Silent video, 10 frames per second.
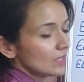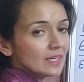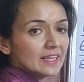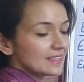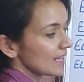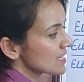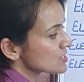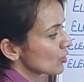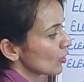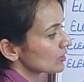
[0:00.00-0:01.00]
It has
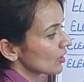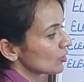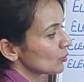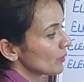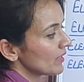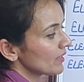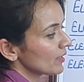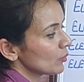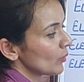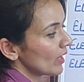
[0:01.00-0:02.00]
got a
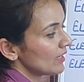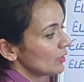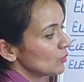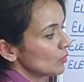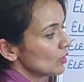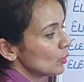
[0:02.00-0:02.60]
numerical value